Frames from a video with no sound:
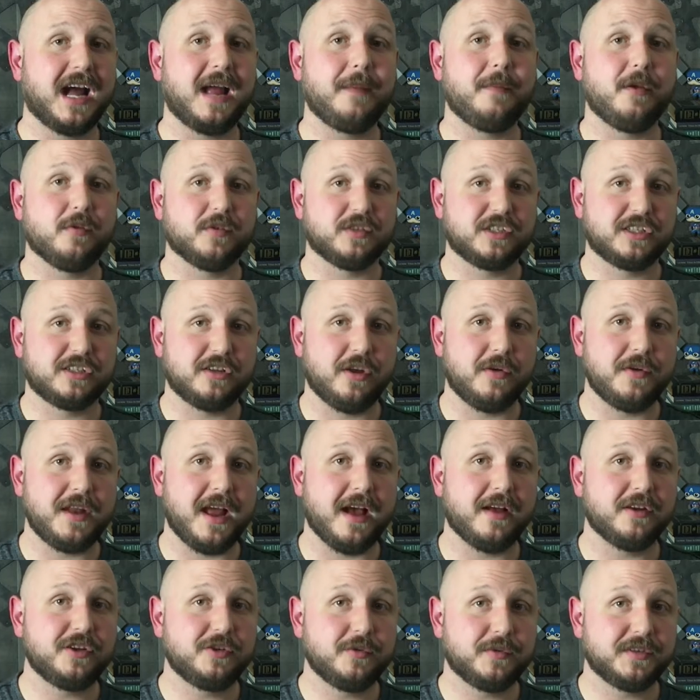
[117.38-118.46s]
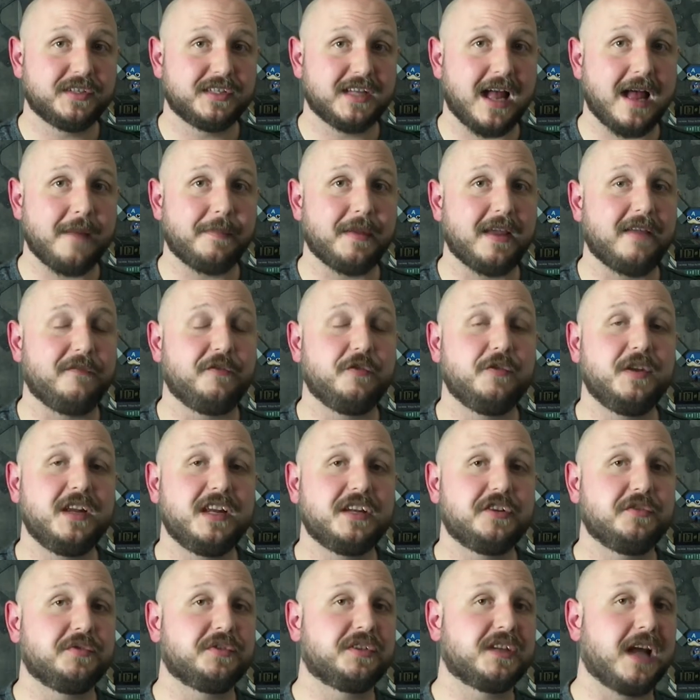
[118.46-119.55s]
it will slow down to a stop. If you need
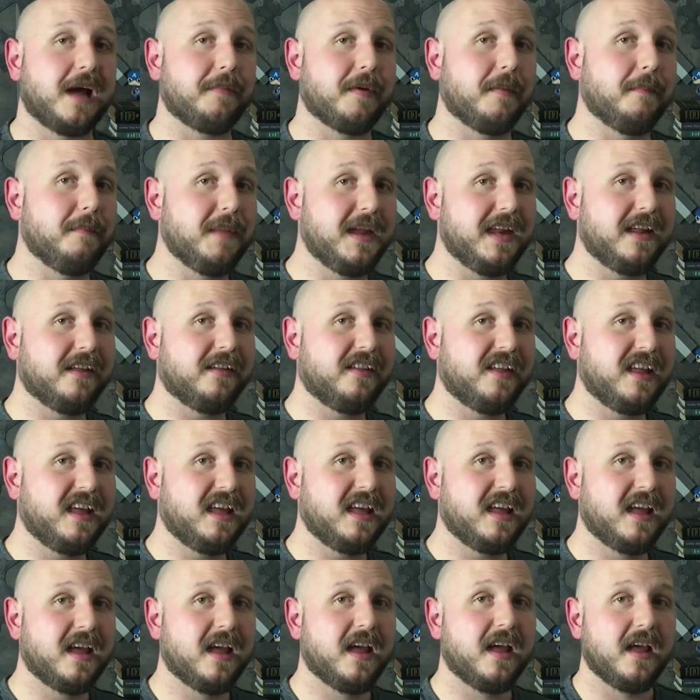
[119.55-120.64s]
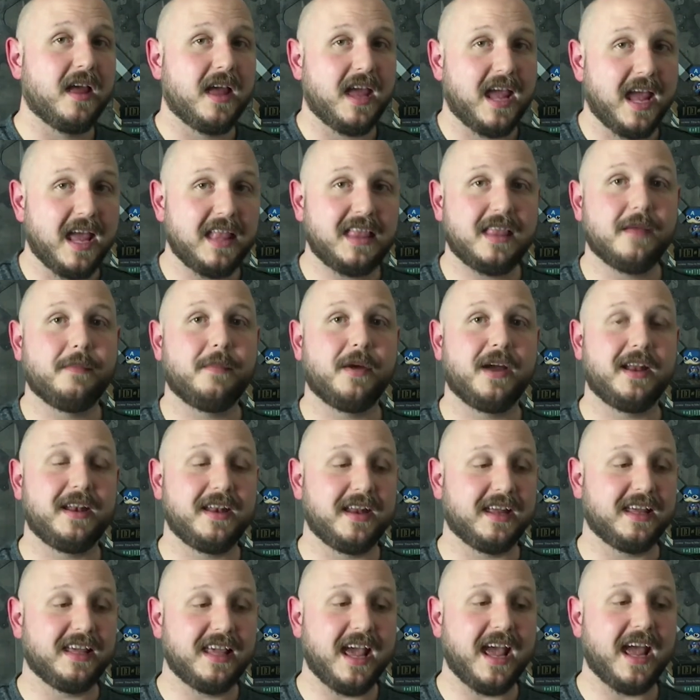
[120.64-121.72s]
to stop immediately, hit the button
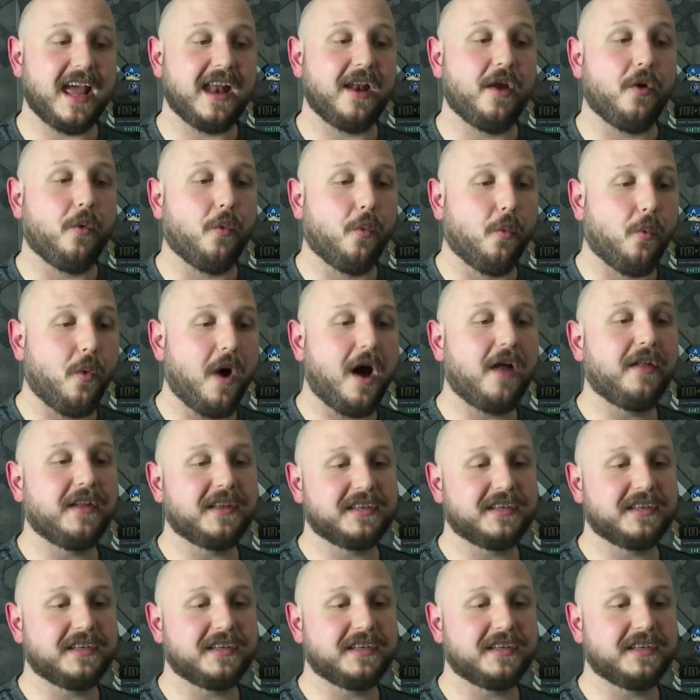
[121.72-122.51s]
again while it's